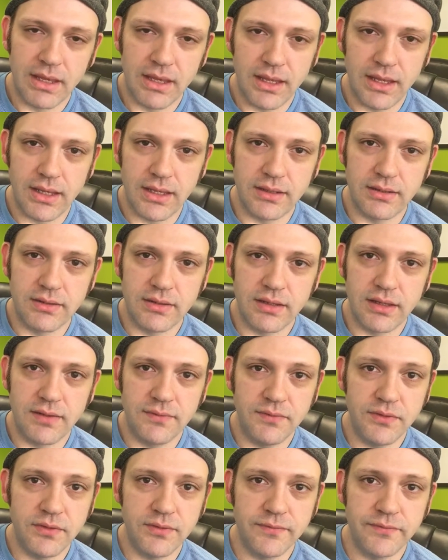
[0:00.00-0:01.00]
And
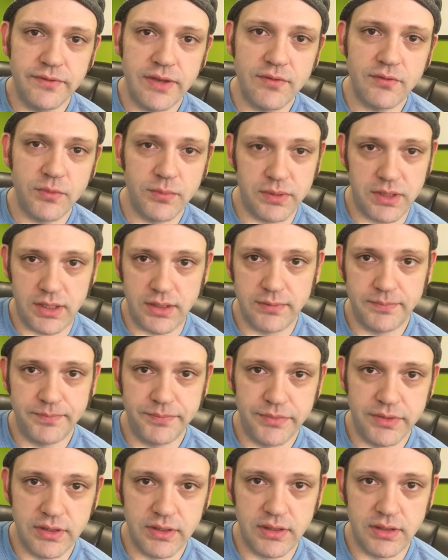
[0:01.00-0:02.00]
if you've never been,
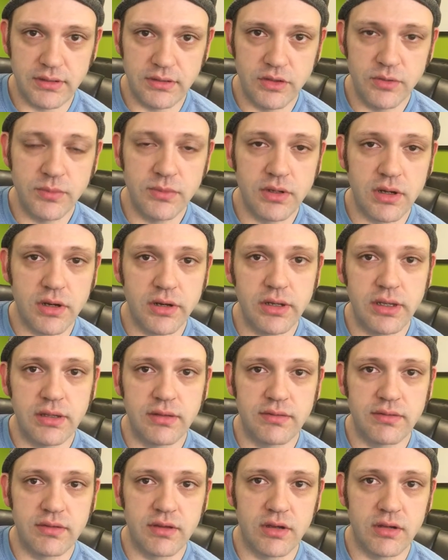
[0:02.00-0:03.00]
the
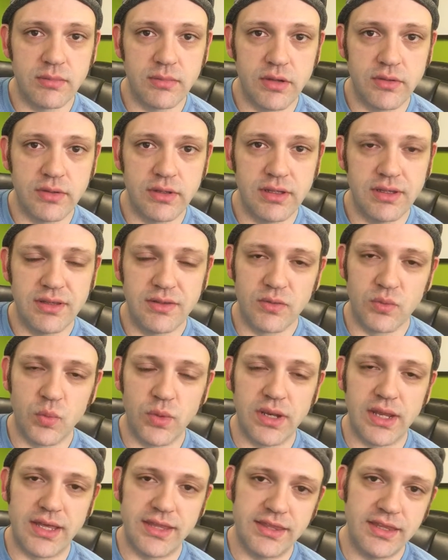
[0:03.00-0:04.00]
Luminaria ceremony is
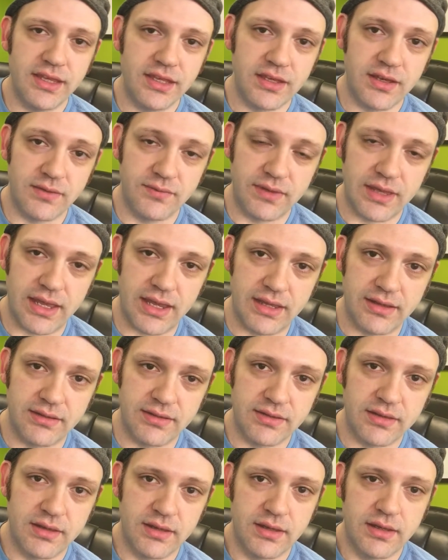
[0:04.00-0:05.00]
what I think of
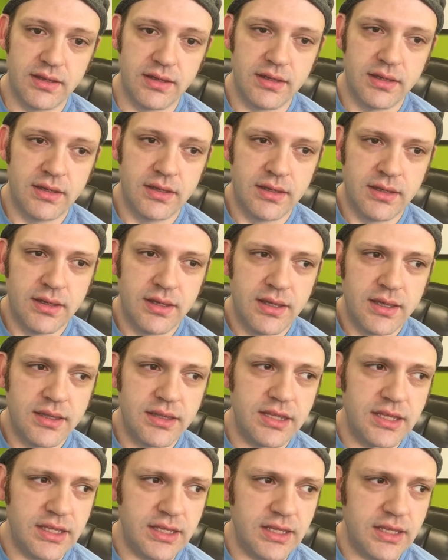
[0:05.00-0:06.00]
as
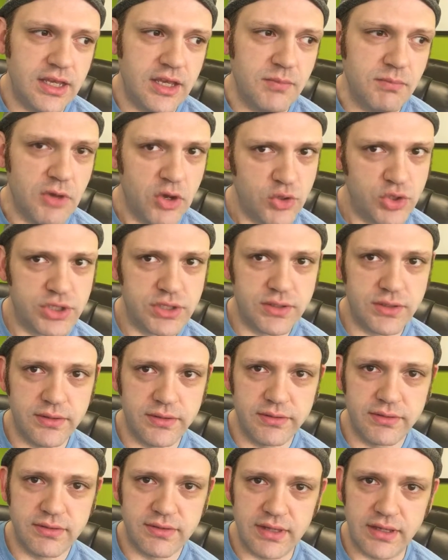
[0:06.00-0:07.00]
the
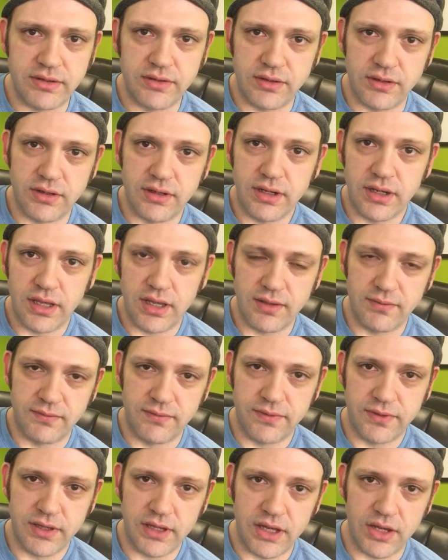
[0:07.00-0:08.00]
emotional center
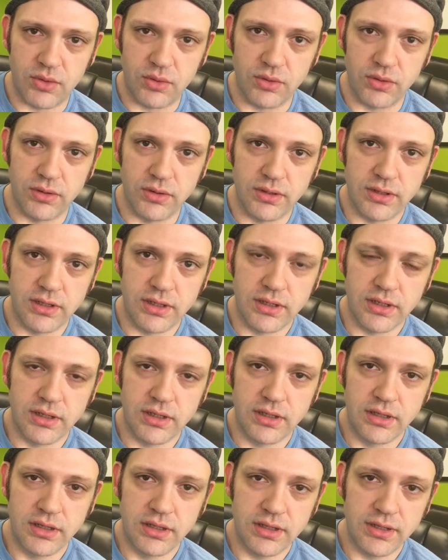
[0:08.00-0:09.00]
of our
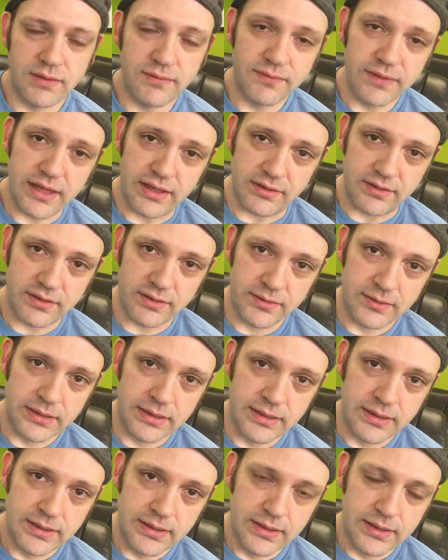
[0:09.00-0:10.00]
event.
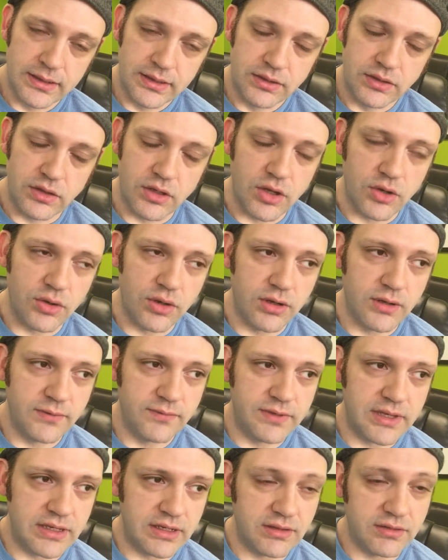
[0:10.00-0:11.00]
You know, our
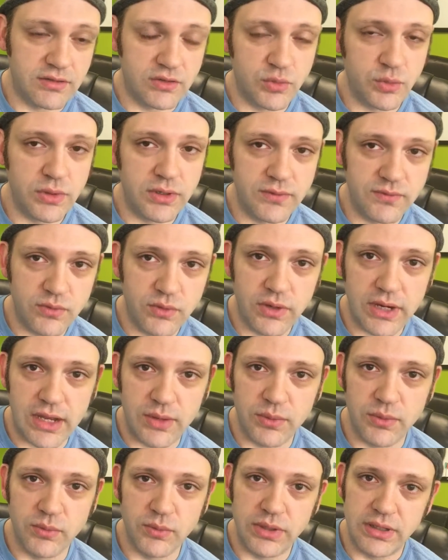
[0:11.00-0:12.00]
event is a
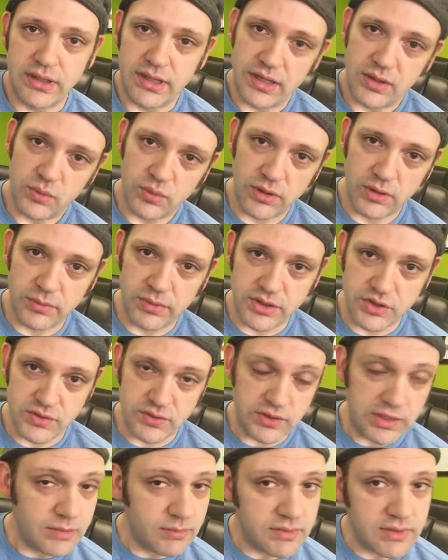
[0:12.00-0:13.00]
24-hour relay where a bunch
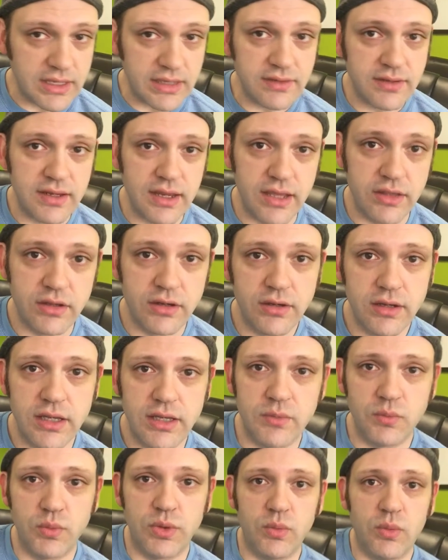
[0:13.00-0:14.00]
of teams get together
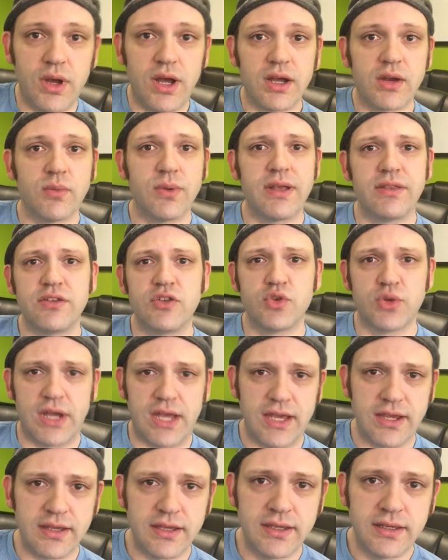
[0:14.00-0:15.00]
and we walk around the
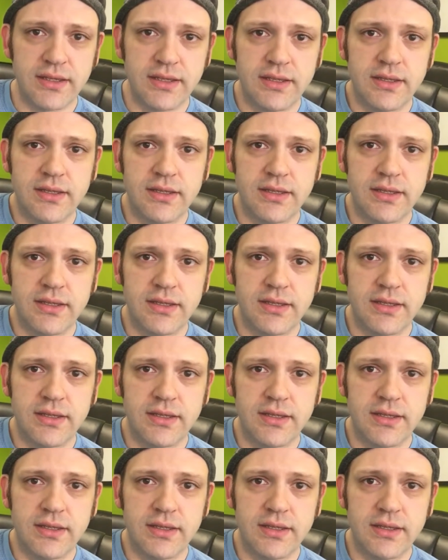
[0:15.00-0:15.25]
track